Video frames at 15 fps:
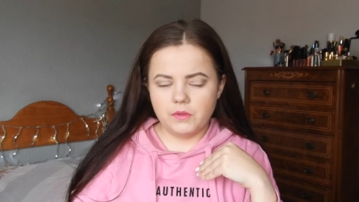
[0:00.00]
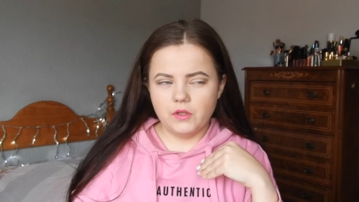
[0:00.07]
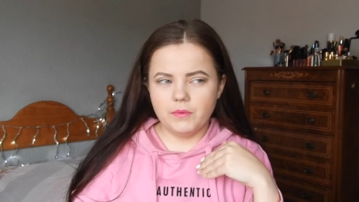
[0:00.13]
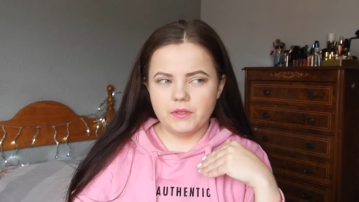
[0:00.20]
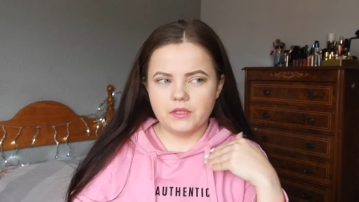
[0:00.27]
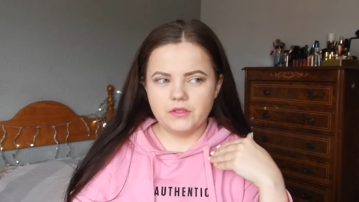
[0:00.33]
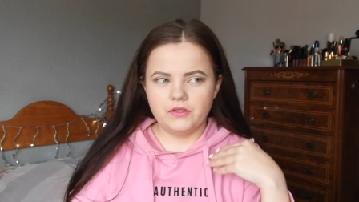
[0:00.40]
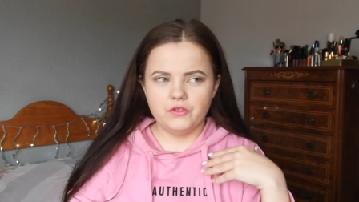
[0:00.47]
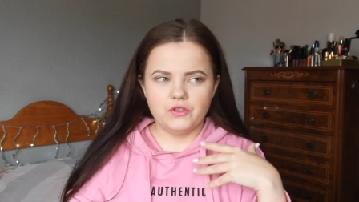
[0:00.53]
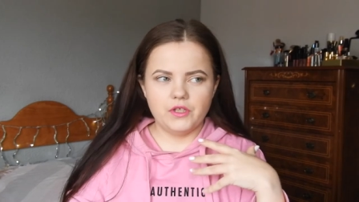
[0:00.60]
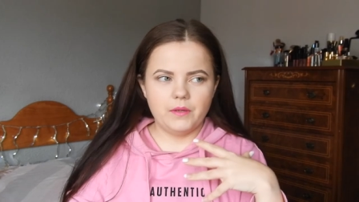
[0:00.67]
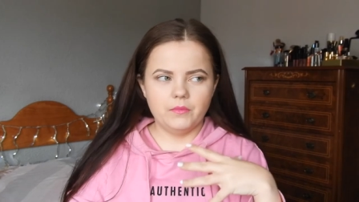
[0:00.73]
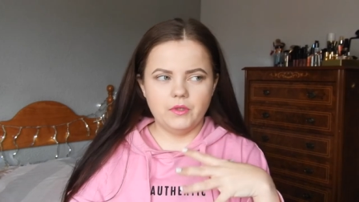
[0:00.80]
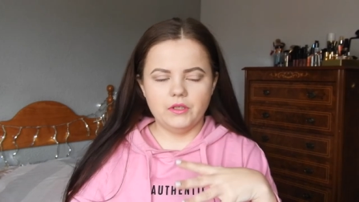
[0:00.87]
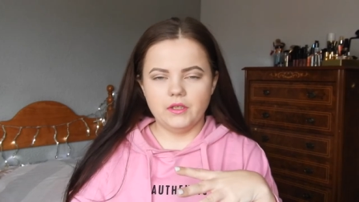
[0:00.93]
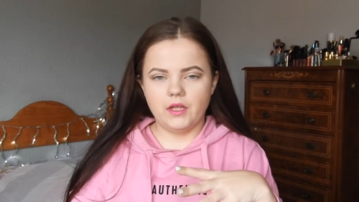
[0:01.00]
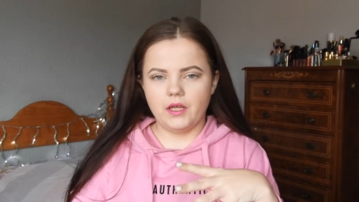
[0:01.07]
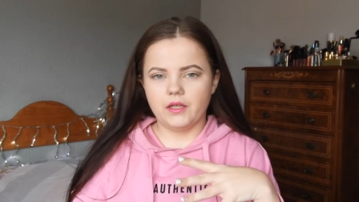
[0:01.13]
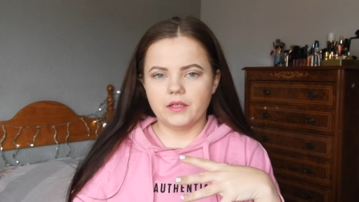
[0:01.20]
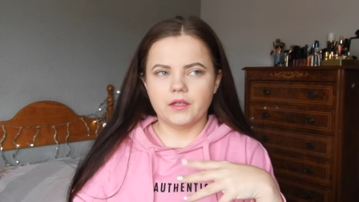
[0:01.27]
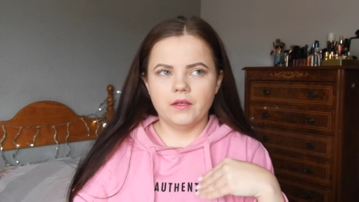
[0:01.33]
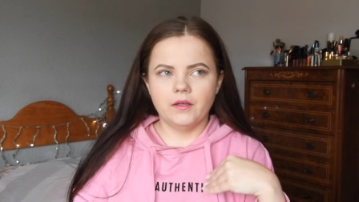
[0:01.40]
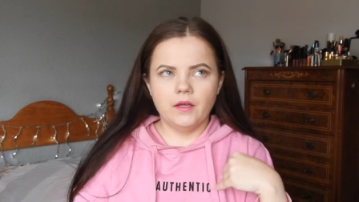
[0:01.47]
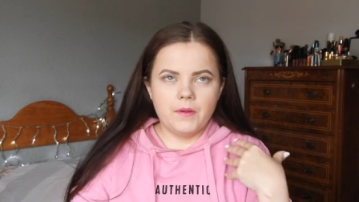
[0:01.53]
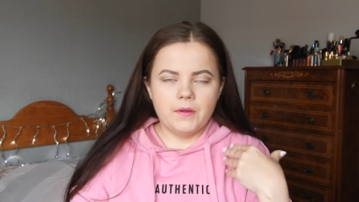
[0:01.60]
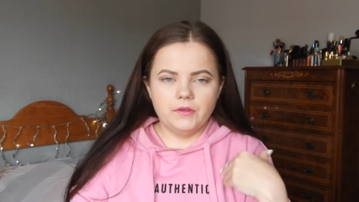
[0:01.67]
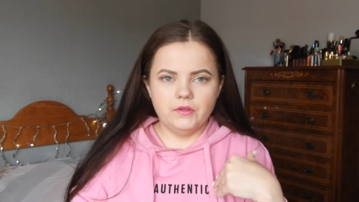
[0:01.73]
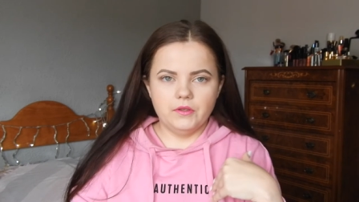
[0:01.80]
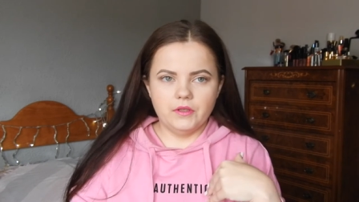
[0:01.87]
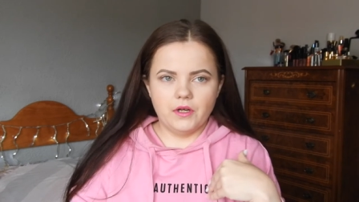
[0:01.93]
video because usually I'm not like
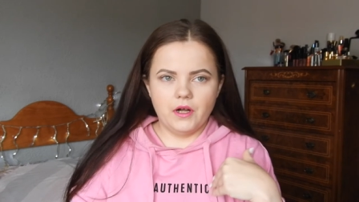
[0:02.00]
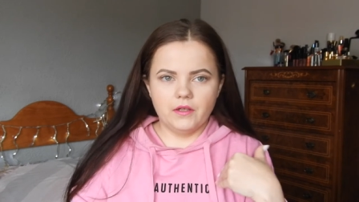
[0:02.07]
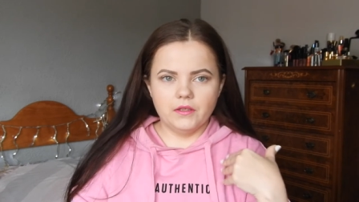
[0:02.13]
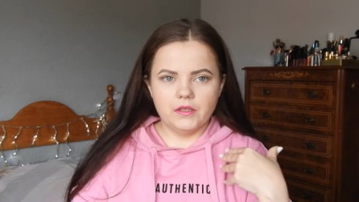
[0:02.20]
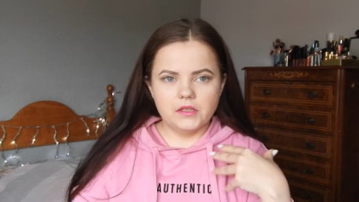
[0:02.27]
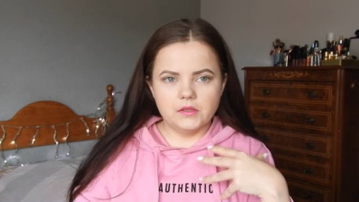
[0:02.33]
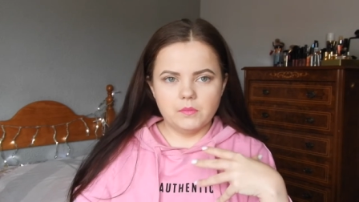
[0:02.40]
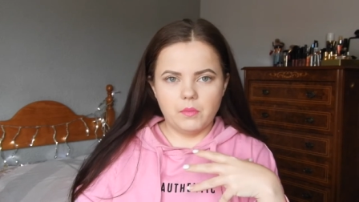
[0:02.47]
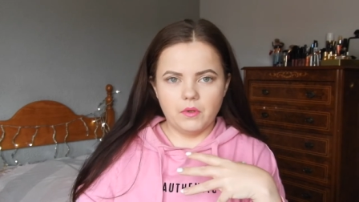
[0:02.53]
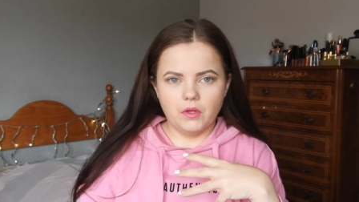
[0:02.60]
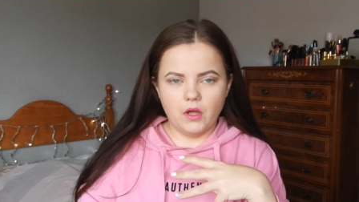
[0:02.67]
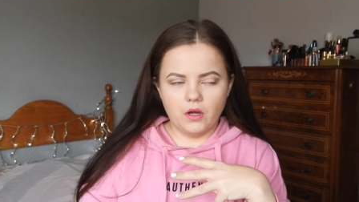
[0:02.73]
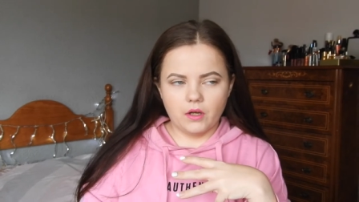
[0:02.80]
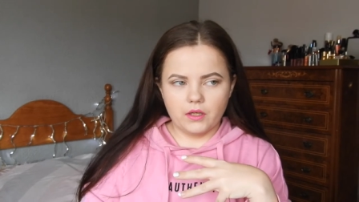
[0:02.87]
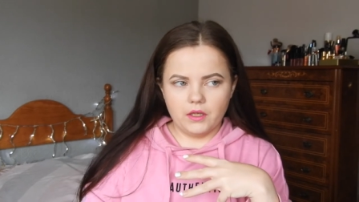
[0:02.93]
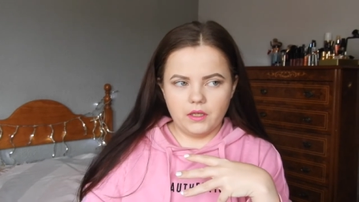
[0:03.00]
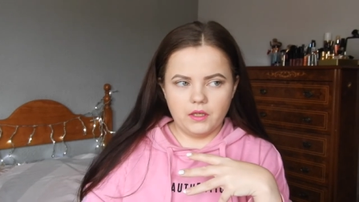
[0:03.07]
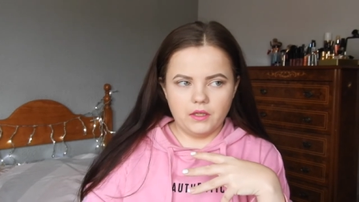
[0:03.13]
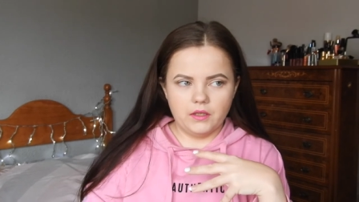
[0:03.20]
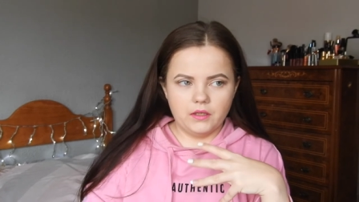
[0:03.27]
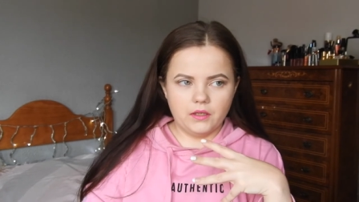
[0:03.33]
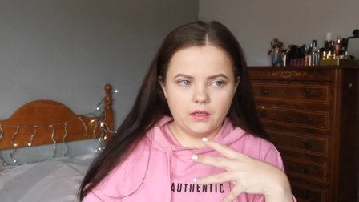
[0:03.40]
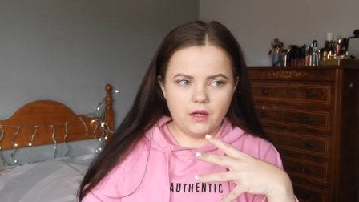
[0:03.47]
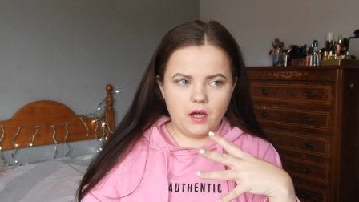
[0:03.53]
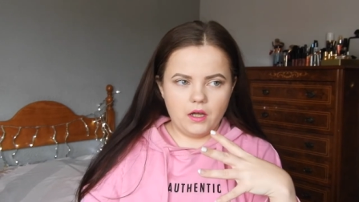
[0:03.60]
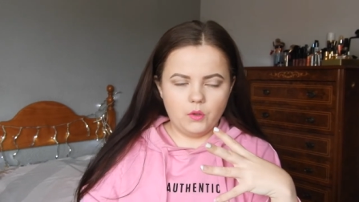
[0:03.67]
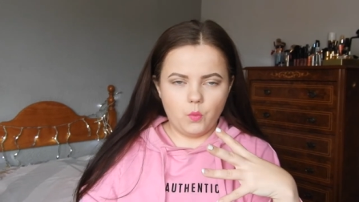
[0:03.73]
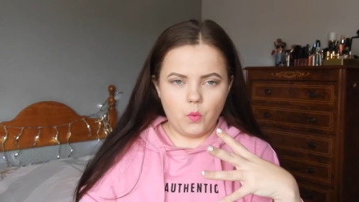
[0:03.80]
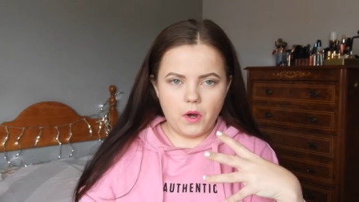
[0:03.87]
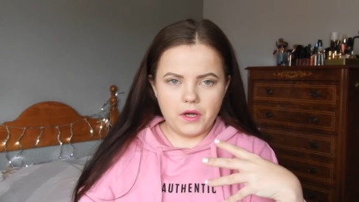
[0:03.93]
doing all these blogging
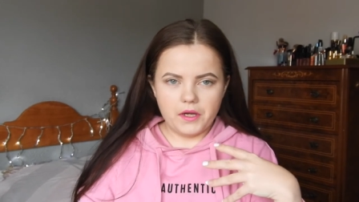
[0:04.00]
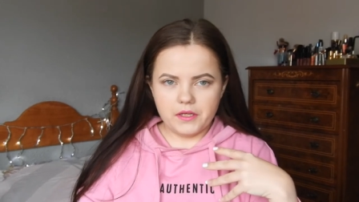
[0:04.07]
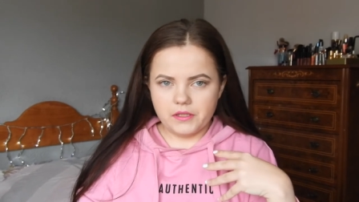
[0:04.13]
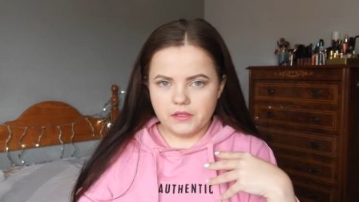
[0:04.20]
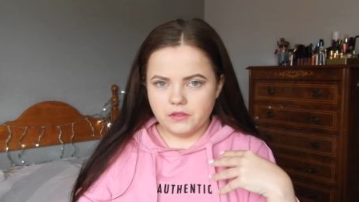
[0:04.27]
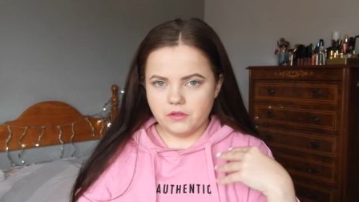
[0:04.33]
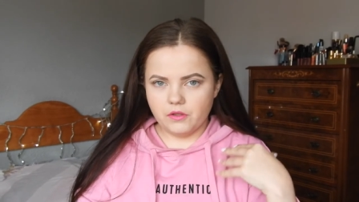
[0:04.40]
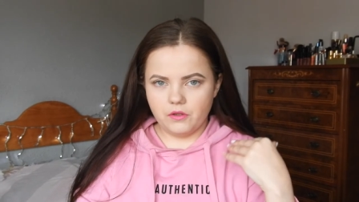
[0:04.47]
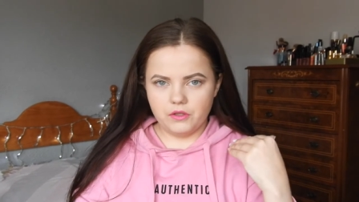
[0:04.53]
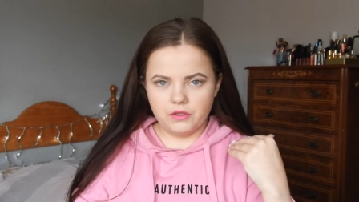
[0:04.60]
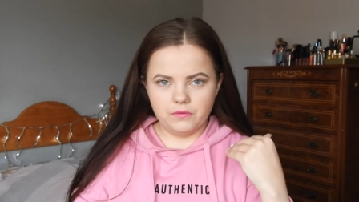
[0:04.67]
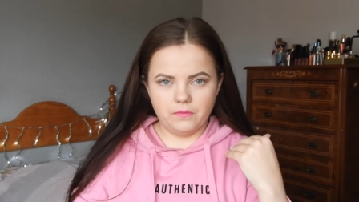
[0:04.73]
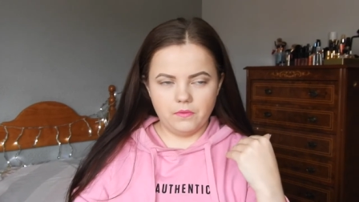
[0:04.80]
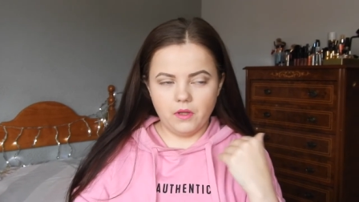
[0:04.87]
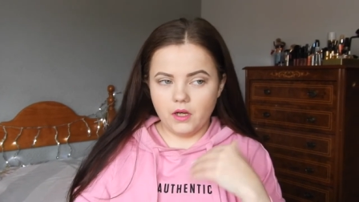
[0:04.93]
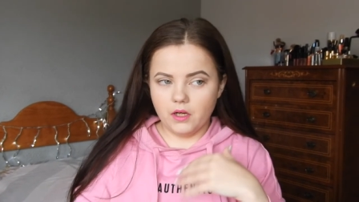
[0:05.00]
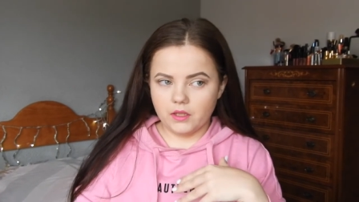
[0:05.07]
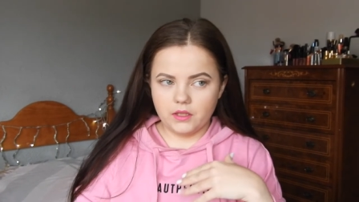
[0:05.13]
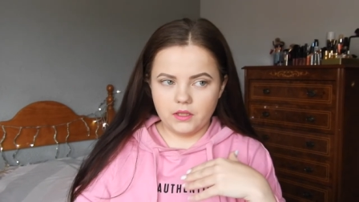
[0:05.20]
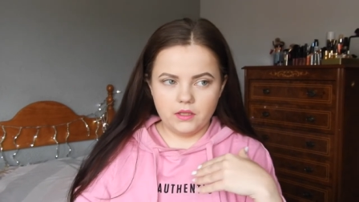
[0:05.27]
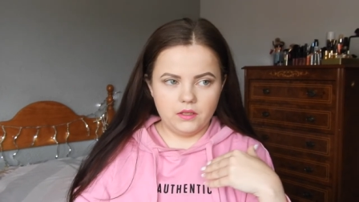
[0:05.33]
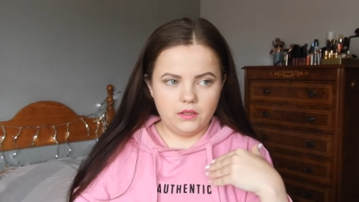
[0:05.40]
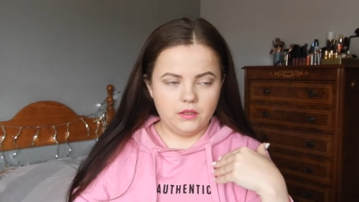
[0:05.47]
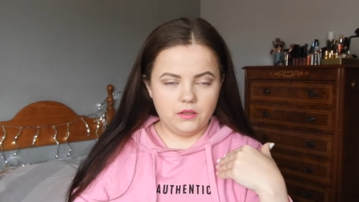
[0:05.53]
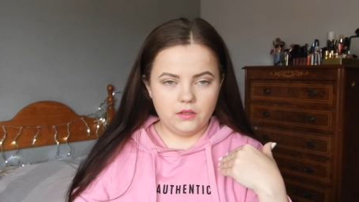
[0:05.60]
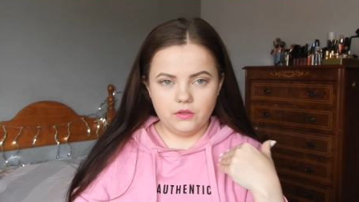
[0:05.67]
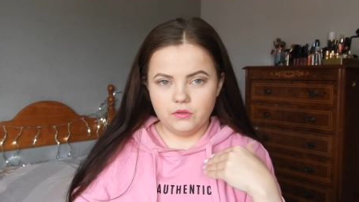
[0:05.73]
advice or vlogging,